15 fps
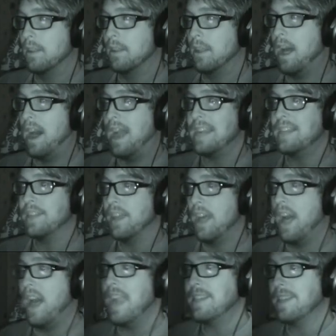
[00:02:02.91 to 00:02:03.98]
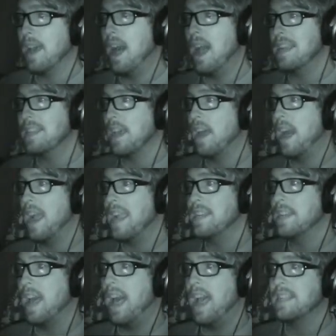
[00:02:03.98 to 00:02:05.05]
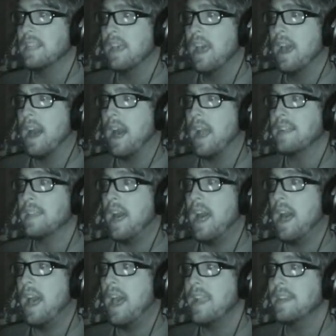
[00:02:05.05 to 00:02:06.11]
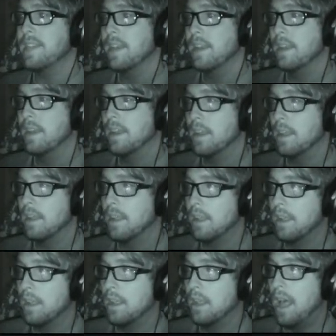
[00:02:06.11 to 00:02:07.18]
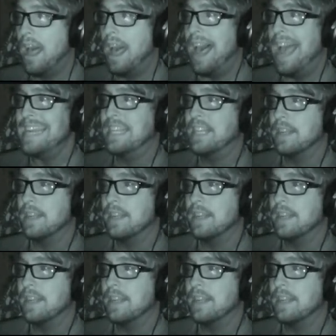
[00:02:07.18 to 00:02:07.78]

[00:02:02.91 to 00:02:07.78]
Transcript: Hide, hide, hide, hide, hide. Hide, hide! Hide!